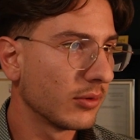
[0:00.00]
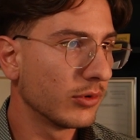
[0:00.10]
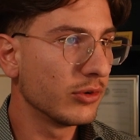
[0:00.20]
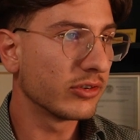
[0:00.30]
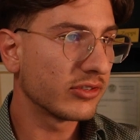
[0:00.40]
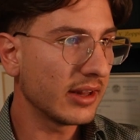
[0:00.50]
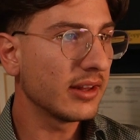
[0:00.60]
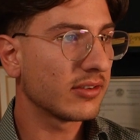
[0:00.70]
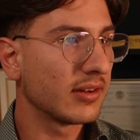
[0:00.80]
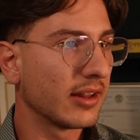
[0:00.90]
when you send
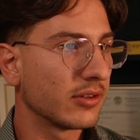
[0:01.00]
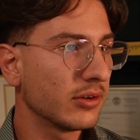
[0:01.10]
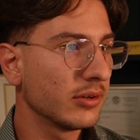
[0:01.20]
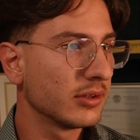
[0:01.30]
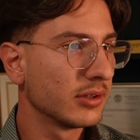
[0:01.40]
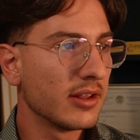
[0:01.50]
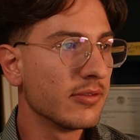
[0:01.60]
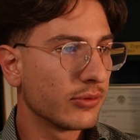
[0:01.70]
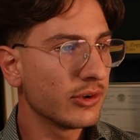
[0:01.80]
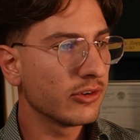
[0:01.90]
this letter, the
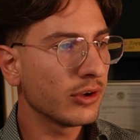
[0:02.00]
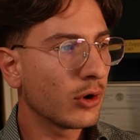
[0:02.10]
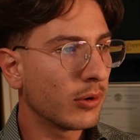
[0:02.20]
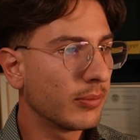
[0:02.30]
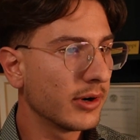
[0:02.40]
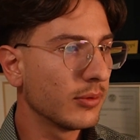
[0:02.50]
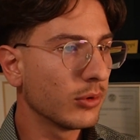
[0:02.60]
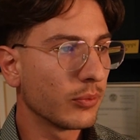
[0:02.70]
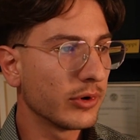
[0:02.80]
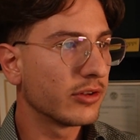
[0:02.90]
infringing company
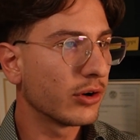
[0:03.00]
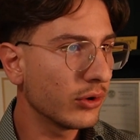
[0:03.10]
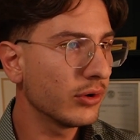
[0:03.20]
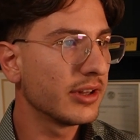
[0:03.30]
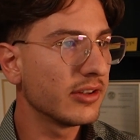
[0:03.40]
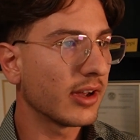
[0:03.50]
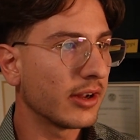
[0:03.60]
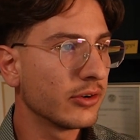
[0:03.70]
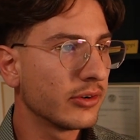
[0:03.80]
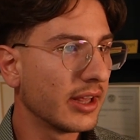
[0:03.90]
will return these
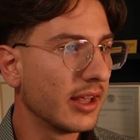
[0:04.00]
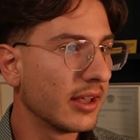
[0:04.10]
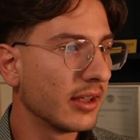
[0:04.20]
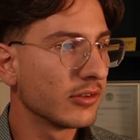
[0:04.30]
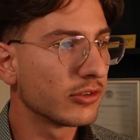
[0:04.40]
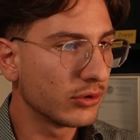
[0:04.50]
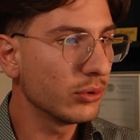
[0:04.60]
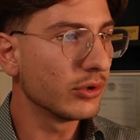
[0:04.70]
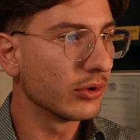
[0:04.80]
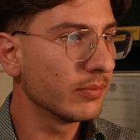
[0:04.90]
undertakings
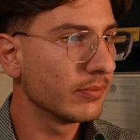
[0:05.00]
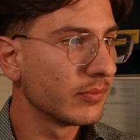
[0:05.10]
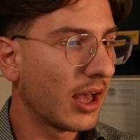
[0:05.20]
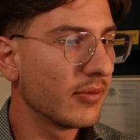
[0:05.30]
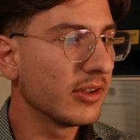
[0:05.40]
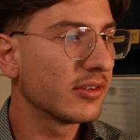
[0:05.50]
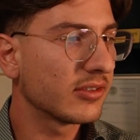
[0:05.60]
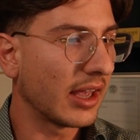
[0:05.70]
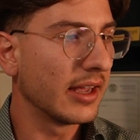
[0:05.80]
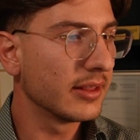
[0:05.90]
to you, having
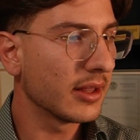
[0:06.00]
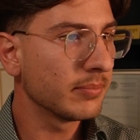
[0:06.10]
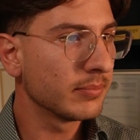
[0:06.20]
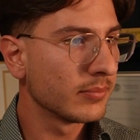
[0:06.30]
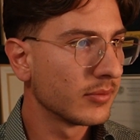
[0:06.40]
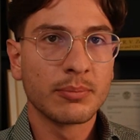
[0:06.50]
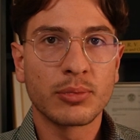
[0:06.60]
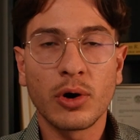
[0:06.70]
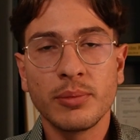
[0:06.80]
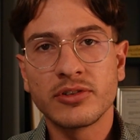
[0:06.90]
signed them,
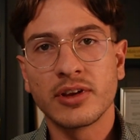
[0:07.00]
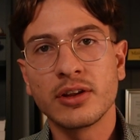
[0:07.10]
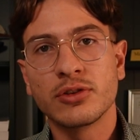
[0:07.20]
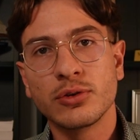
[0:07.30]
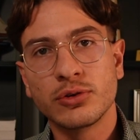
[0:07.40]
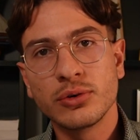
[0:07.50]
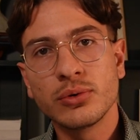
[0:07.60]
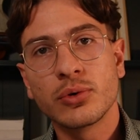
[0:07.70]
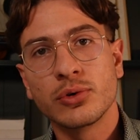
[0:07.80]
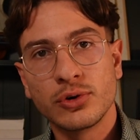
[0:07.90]
promising to
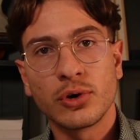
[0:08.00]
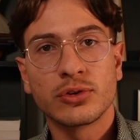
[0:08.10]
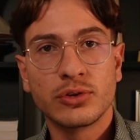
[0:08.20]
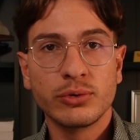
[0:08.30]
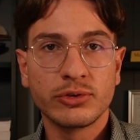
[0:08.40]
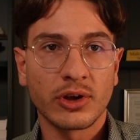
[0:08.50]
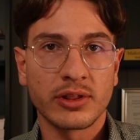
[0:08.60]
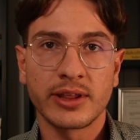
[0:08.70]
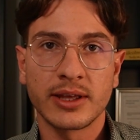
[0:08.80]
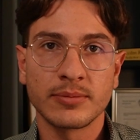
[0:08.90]
do or not do
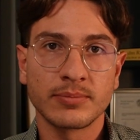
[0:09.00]
something.